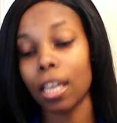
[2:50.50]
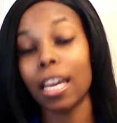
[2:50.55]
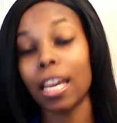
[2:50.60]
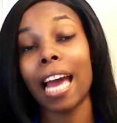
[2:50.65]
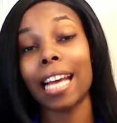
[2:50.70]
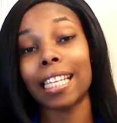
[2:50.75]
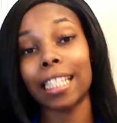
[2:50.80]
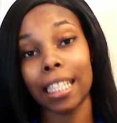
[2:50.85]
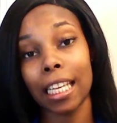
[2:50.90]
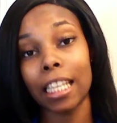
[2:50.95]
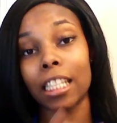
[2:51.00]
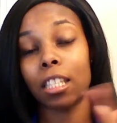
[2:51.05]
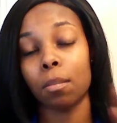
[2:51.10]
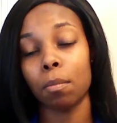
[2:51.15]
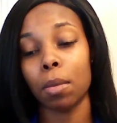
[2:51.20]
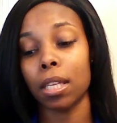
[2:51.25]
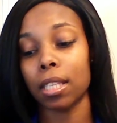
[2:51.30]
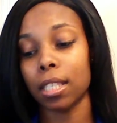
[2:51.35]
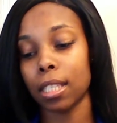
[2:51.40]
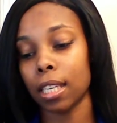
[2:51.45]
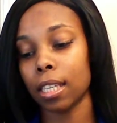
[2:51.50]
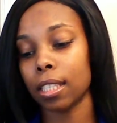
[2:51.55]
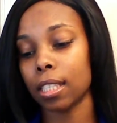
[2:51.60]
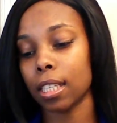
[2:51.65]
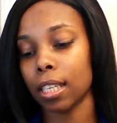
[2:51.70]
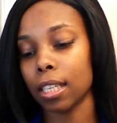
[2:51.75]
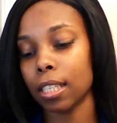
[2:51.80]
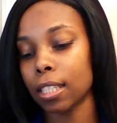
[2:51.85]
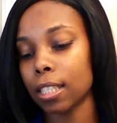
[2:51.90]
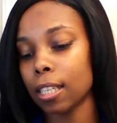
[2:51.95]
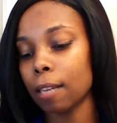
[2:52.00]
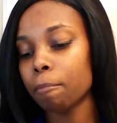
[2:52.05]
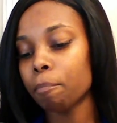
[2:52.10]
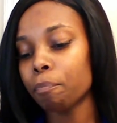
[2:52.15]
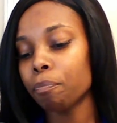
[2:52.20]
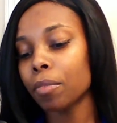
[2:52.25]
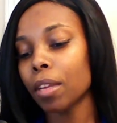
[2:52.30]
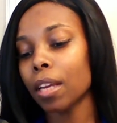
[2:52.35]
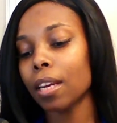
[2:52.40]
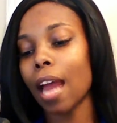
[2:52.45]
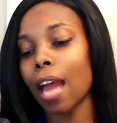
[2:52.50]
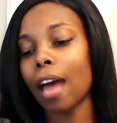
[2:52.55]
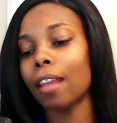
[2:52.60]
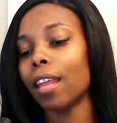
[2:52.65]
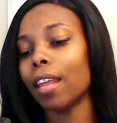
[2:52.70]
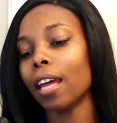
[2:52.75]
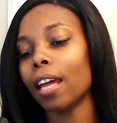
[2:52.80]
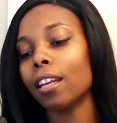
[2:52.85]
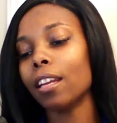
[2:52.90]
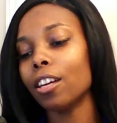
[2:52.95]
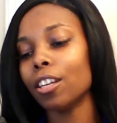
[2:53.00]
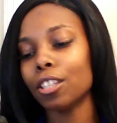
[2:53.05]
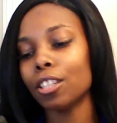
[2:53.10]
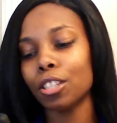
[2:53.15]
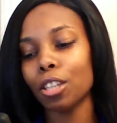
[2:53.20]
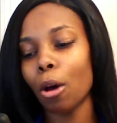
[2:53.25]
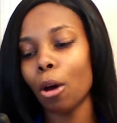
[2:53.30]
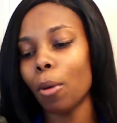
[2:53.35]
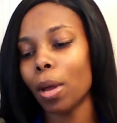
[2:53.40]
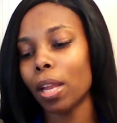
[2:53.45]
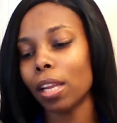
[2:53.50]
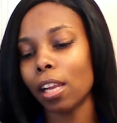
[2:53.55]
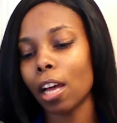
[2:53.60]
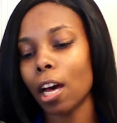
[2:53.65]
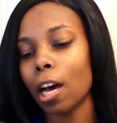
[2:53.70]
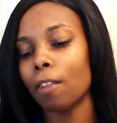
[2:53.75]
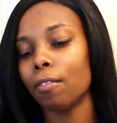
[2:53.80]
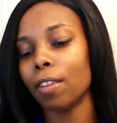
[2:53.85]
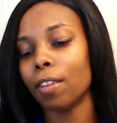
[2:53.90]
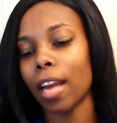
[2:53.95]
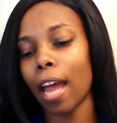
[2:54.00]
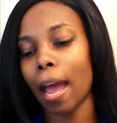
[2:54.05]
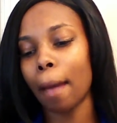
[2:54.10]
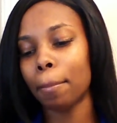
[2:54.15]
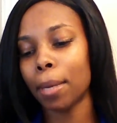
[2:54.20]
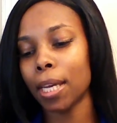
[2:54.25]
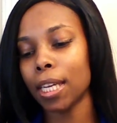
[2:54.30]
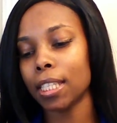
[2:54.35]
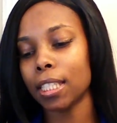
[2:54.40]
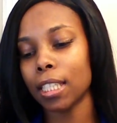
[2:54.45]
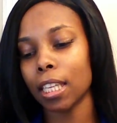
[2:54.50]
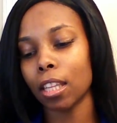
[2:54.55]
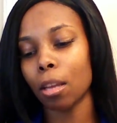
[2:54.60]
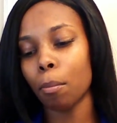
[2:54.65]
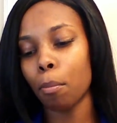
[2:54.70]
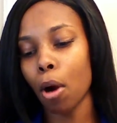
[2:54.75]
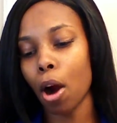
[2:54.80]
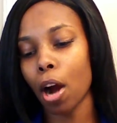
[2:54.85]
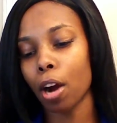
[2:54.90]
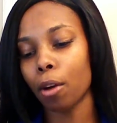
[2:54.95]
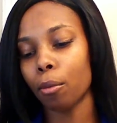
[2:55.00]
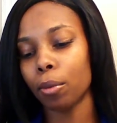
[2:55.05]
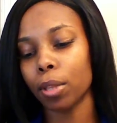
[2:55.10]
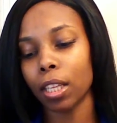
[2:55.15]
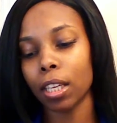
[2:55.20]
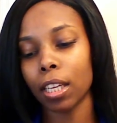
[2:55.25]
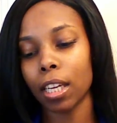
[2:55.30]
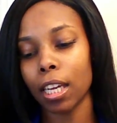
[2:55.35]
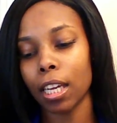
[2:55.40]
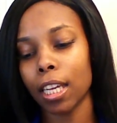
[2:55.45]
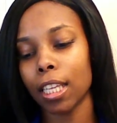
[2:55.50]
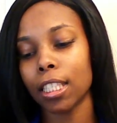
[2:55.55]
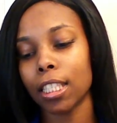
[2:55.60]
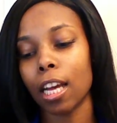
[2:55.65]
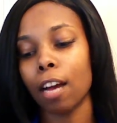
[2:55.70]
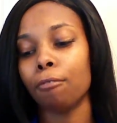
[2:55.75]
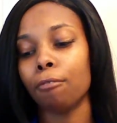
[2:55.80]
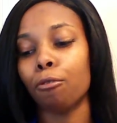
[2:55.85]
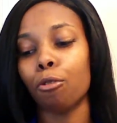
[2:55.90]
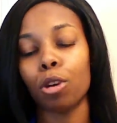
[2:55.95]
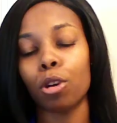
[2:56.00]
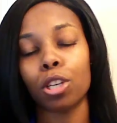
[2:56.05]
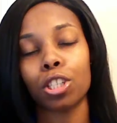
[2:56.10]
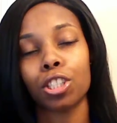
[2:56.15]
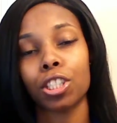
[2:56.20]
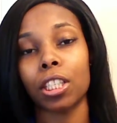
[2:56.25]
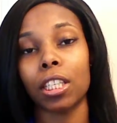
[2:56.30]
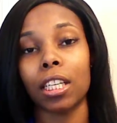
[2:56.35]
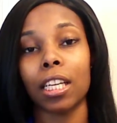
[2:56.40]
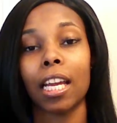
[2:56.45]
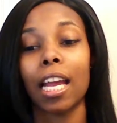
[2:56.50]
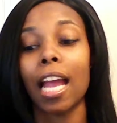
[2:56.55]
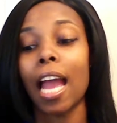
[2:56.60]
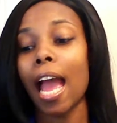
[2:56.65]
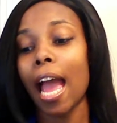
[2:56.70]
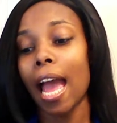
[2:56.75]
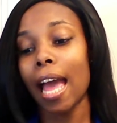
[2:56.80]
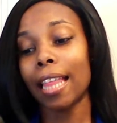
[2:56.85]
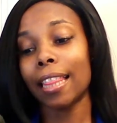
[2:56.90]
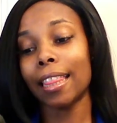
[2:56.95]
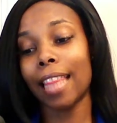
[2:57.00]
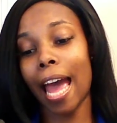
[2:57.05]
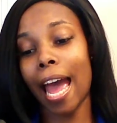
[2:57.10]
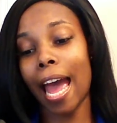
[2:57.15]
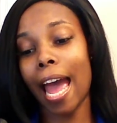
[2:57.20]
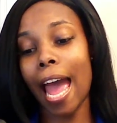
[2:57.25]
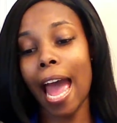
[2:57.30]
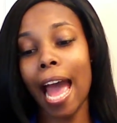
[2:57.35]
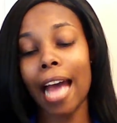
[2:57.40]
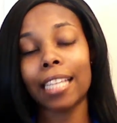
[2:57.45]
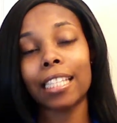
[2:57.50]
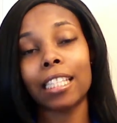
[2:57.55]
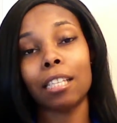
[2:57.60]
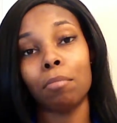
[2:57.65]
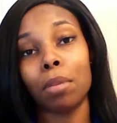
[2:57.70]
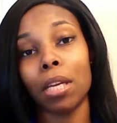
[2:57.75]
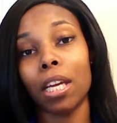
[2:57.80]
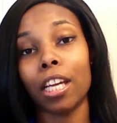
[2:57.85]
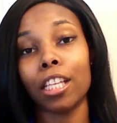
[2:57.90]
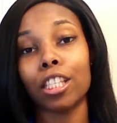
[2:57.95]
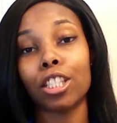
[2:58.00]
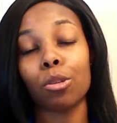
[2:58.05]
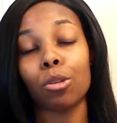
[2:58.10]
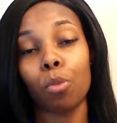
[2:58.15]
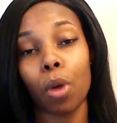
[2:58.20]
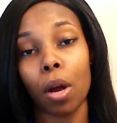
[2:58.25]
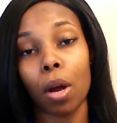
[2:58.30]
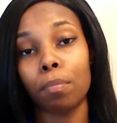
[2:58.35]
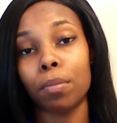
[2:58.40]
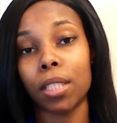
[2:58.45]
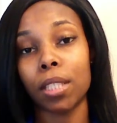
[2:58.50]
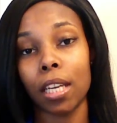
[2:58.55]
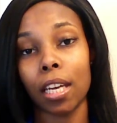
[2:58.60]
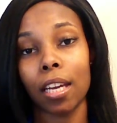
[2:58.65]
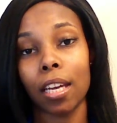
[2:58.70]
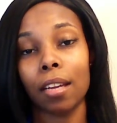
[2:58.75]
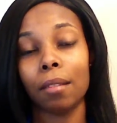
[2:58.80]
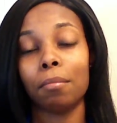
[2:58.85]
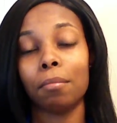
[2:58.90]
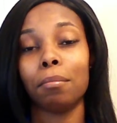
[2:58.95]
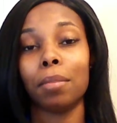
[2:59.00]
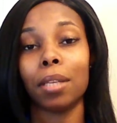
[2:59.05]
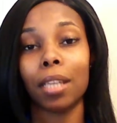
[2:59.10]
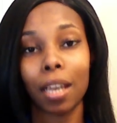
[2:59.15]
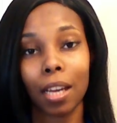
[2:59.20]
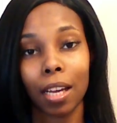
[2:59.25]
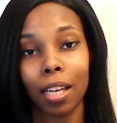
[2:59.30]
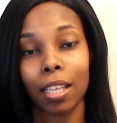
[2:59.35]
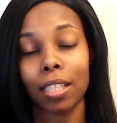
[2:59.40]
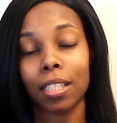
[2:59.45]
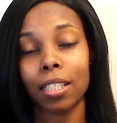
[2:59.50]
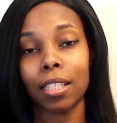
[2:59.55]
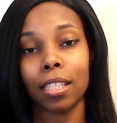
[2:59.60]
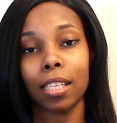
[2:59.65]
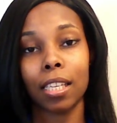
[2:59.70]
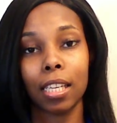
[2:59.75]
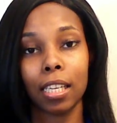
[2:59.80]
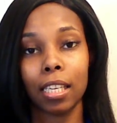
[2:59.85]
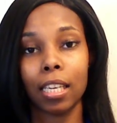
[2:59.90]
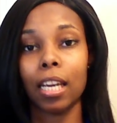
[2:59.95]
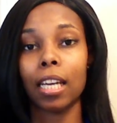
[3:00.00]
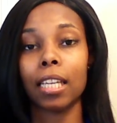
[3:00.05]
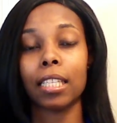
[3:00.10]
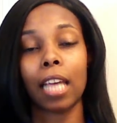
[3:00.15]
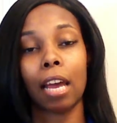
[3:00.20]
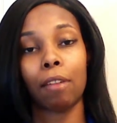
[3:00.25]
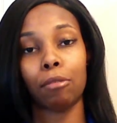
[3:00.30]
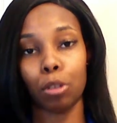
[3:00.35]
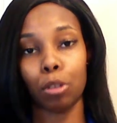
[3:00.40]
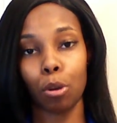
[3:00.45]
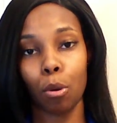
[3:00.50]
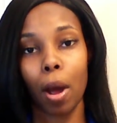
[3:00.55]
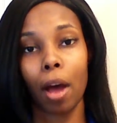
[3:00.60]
has since been sentenced. Now, they look so in love and at peace in the park with the kids. Unfortunately, that has to be interrupted because he does have to go